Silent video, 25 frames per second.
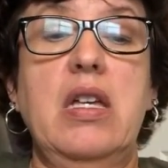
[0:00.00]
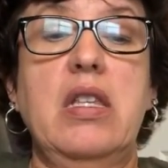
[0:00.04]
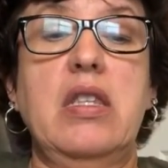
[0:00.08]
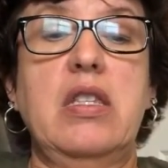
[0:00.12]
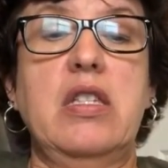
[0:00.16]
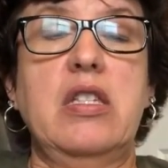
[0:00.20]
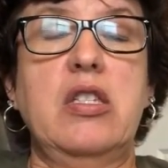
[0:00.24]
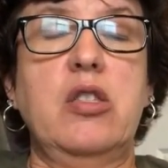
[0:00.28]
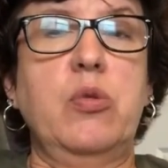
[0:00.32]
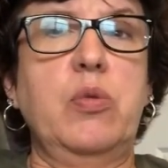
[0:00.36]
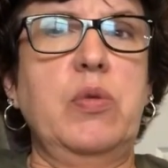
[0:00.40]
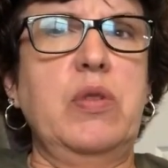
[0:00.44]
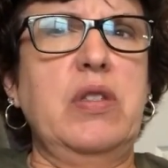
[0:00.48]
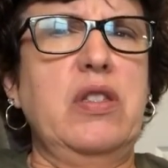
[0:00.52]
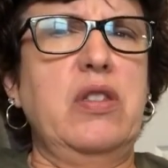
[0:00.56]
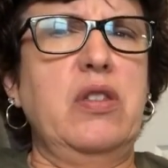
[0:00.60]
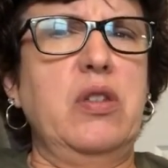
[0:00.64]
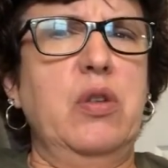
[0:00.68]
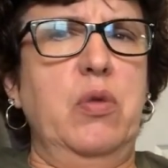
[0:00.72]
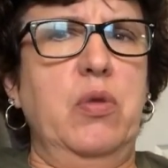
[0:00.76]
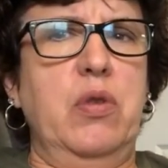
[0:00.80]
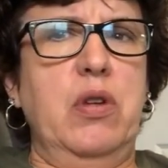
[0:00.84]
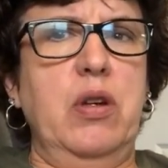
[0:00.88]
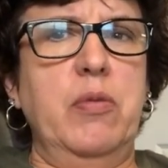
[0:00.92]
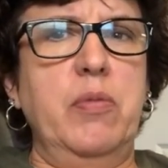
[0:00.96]
This was
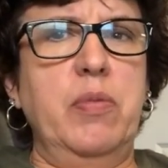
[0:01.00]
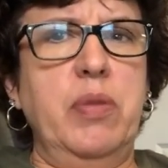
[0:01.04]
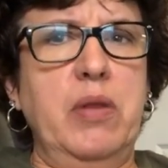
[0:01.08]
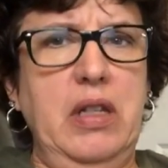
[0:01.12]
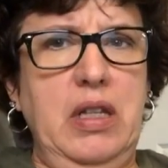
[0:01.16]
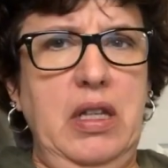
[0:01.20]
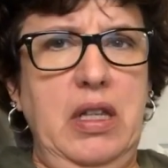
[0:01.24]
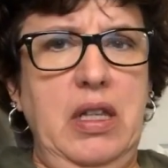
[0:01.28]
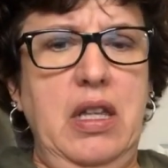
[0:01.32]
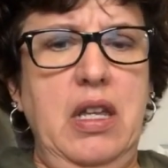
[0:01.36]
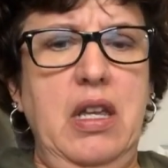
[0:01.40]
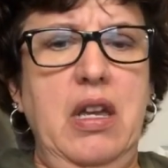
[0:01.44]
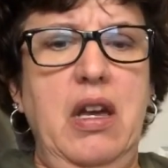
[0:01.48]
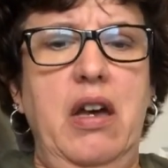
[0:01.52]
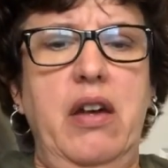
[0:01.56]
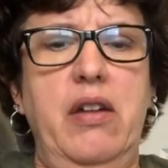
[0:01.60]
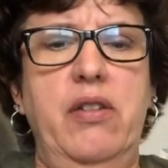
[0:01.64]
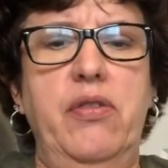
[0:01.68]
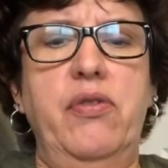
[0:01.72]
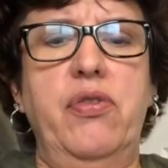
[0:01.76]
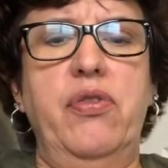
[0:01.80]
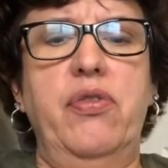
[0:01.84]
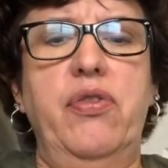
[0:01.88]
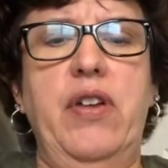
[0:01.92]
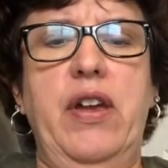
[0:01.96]
so completely
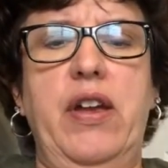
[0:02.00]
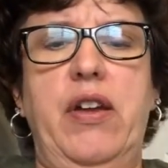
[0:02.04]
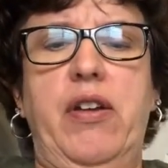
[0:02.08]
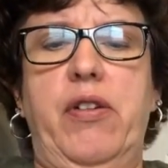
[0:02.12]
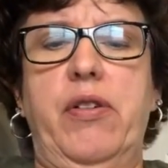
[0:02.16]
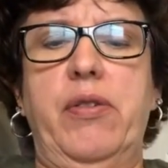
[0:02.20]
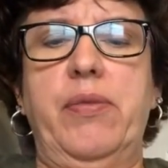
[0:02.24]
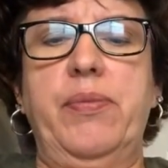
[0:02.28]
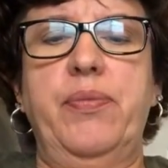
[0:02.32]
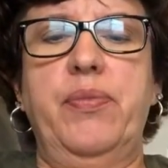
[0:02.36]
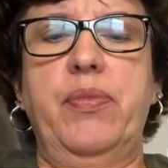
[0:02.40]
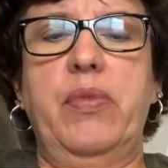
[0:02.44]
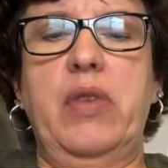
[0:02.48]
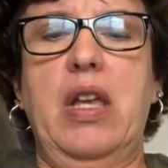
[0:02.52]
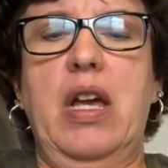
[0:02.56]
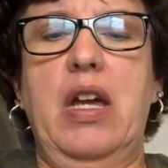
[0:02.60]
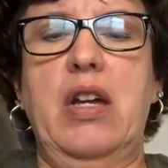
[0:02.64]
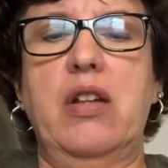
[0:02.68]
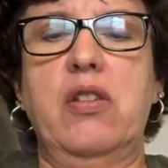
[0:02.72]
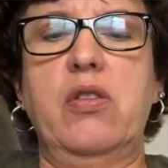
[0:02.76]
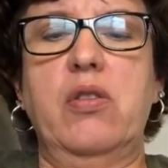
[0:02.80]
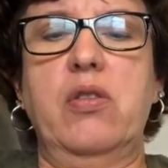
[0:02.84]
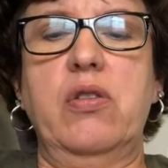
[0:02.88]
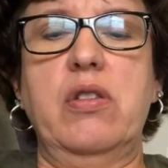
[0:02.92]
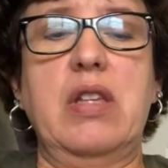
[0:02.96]
unfair. I
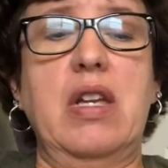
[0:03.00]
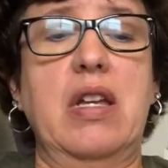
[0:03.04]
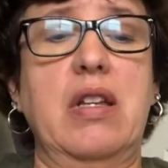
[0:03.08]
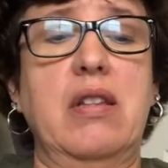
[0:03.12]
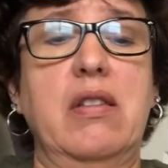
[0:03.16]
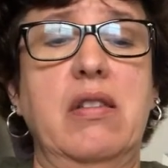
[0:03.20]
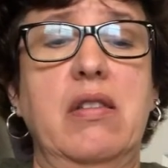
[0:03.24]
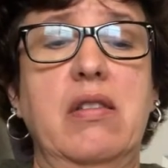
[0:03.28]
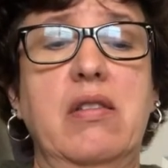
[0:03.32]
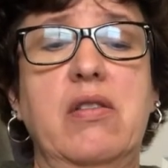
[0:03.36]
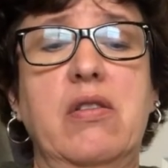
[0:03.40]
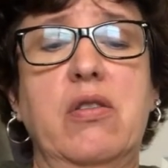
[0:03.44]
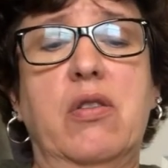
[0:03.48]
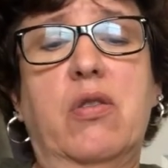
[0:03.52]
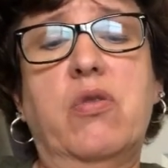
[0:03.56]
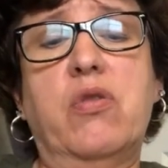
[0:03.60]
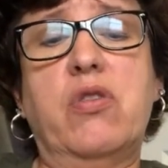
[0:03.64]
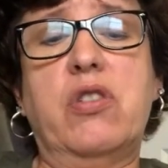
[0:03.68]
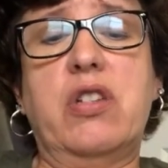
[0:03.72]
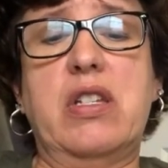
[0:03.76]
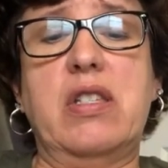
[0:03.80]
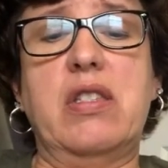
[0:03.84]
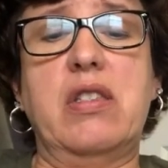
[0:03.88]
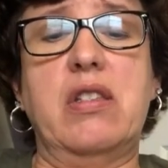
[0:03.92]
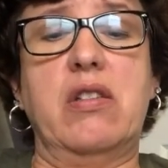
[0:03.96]
told Tantalus to go
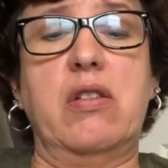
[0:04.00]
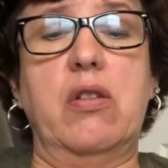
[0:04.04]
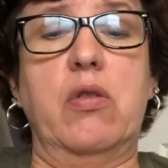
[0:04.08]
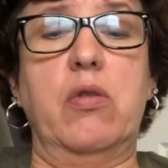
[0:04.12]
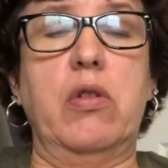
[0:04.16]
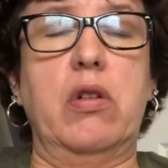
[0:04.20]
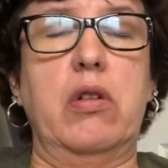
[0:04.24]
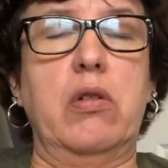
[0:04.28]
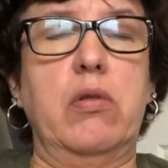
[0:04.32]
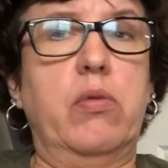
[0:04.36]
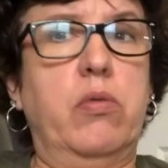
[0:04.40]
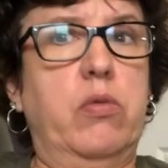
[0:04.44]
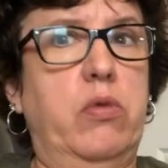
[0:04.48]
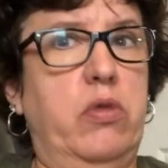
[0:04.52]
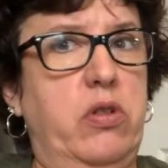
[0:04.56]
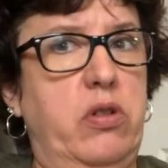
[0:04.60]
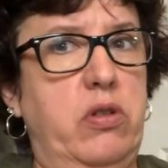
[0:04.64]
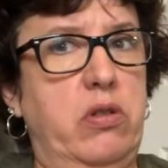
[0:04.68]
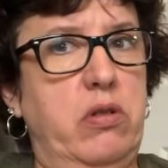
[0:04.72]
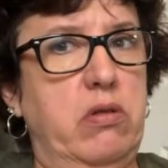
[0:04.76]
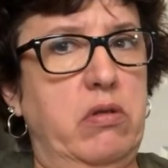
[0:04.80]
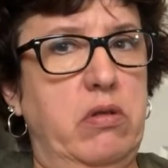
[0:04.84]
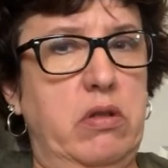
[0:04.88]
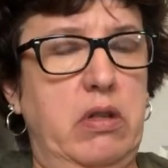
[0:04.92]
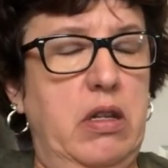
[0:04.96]
chase a donut, which
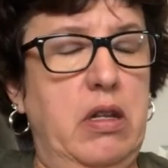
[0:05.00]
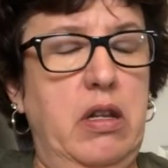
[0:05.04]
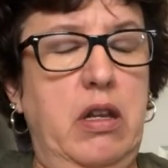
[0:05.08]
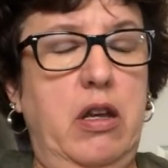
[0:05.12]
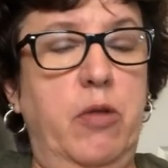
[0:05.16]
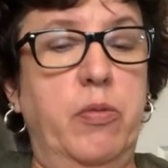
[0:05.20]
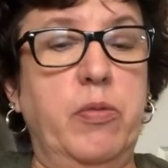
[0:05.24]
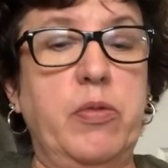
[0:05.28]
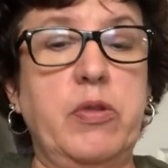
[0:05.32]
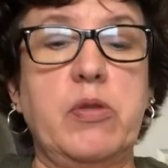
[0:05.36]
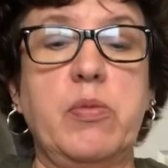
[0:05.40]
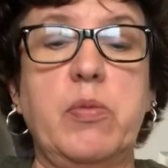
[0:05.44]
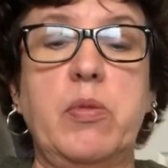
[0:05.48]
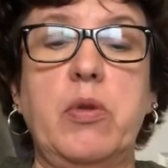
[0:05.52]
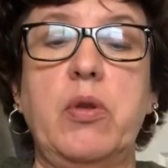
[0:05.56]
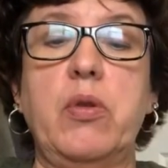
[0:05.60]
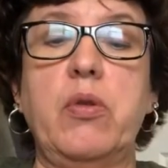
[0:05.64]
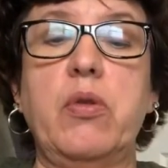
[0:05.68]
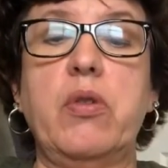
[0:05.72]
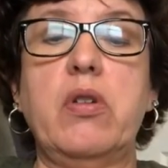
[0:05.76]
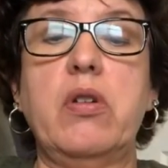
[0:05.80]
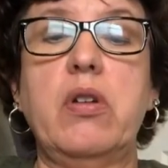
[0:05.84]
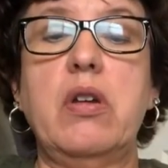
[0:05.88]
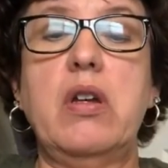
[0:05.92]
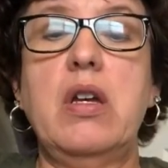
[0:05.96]
didn't help his
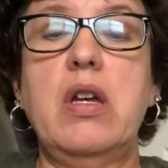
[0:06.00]
mood.